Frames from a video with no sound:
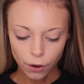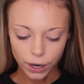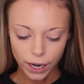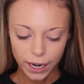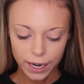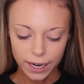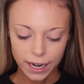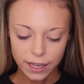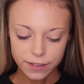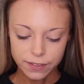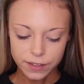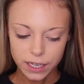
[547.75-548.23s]

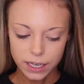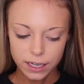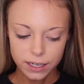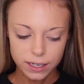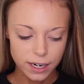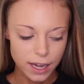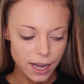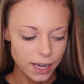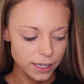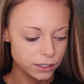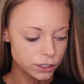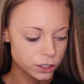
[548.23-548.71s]
Okay, and
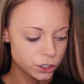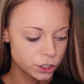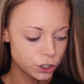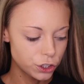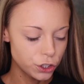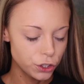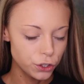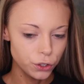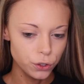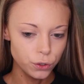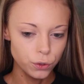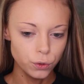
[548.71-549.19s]
then next
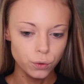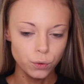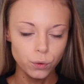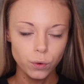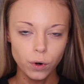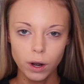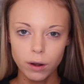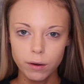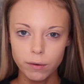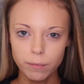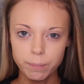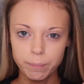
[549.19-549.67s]

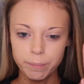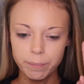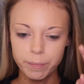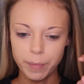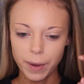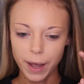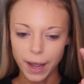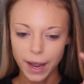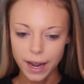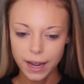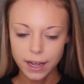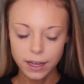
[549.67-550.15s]
to
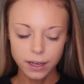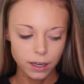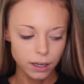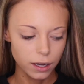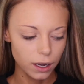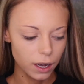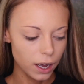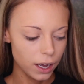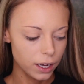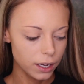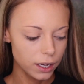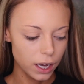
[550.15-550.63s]

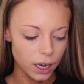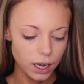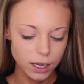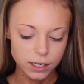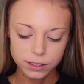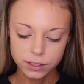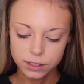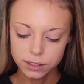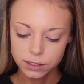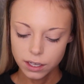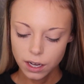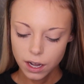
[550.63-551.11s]
bake, I
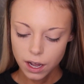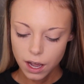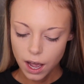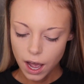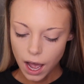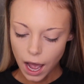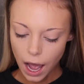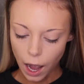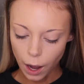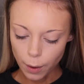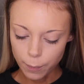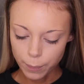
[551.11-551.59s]
guess,
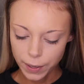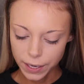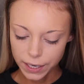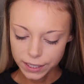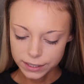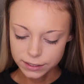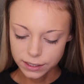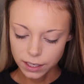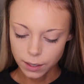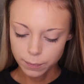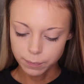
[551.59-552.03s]
I picked